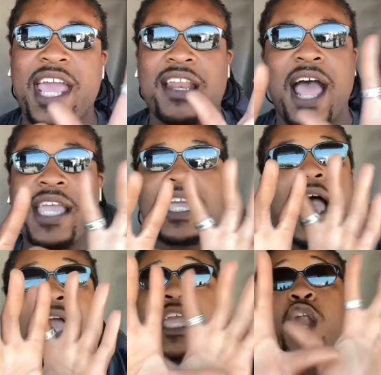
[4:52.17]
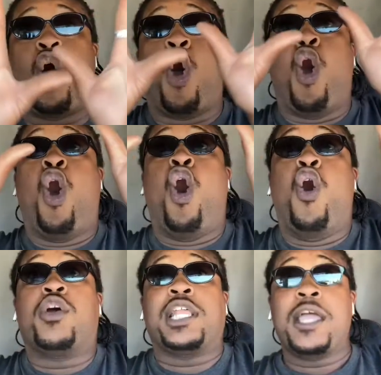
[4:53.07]
I get a
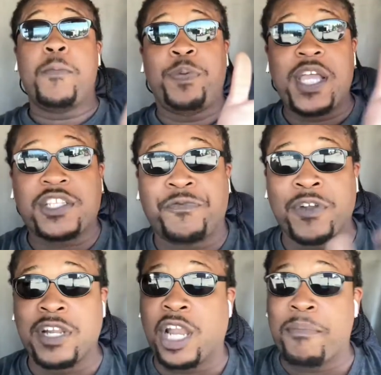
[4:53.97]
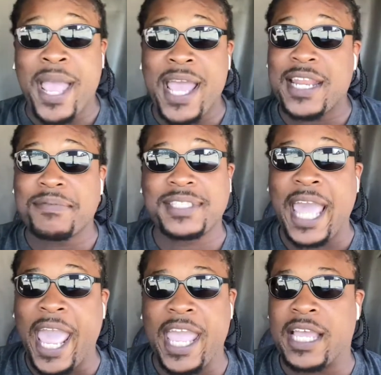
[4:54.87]
whole clear picture from the man
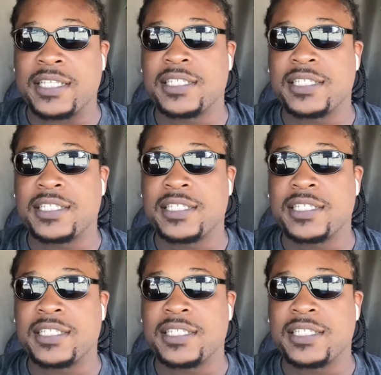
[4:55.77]
upstairs.